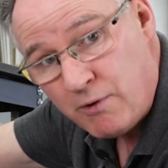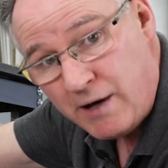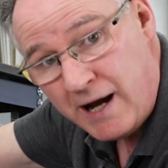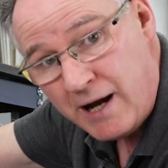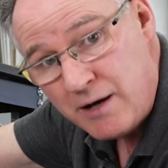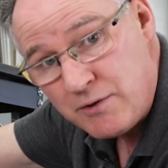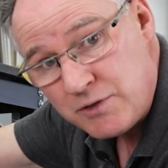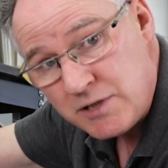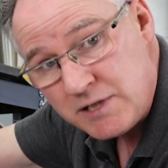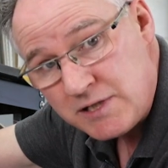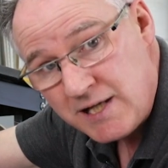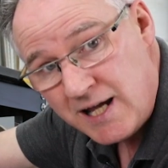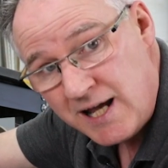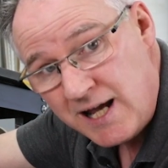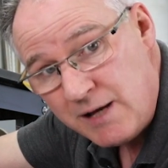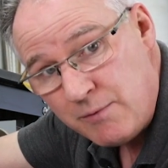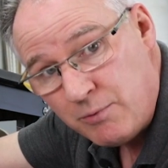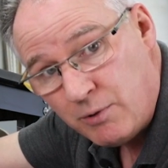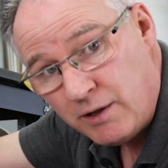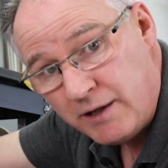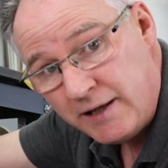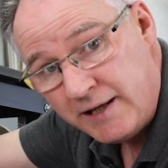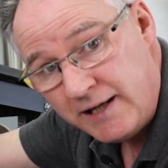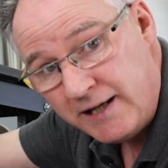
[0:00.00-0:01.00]
router
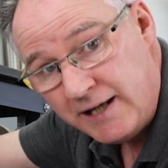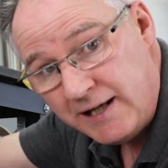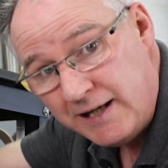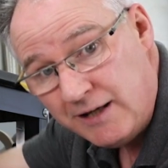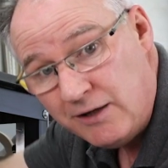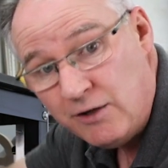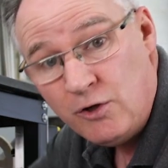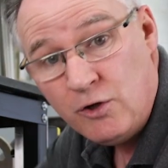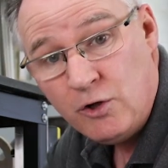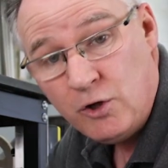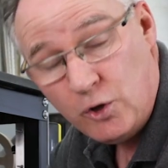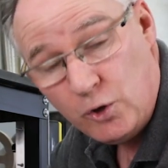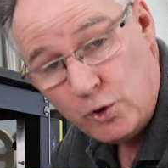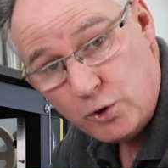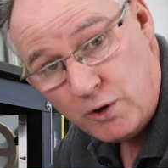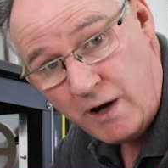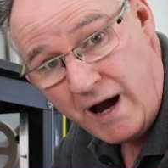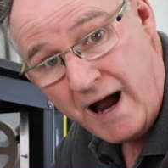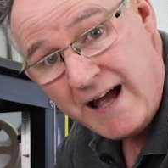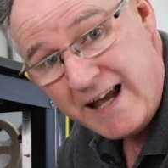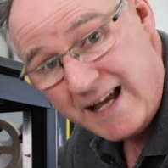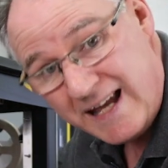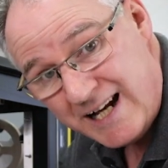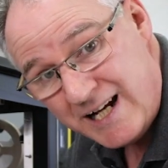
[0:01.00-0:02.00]
table here or
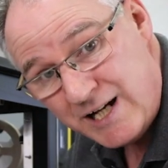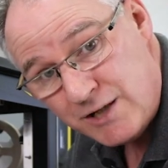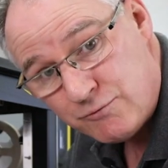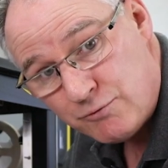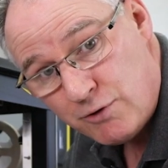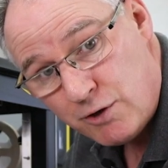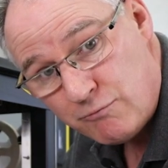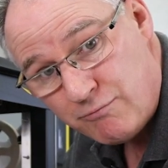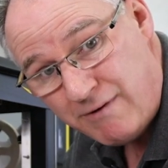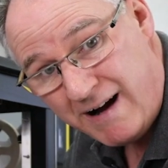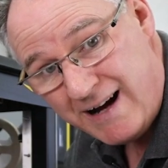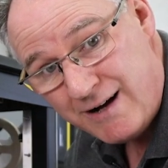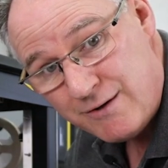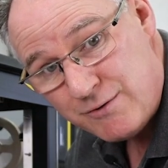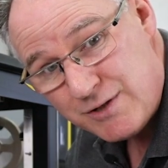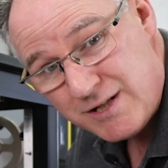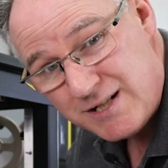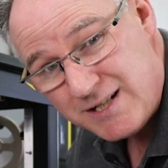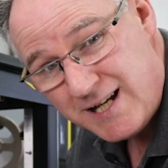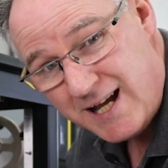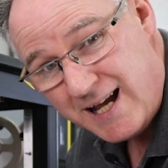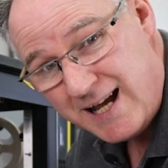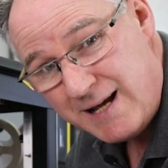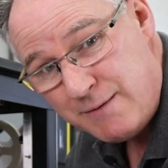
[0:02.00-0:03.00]
our INCRA router
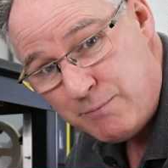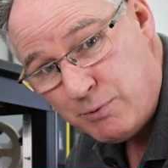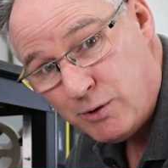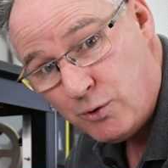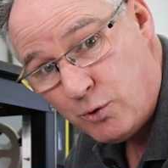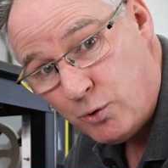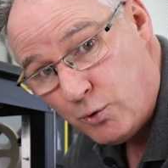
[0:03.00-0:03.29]
table.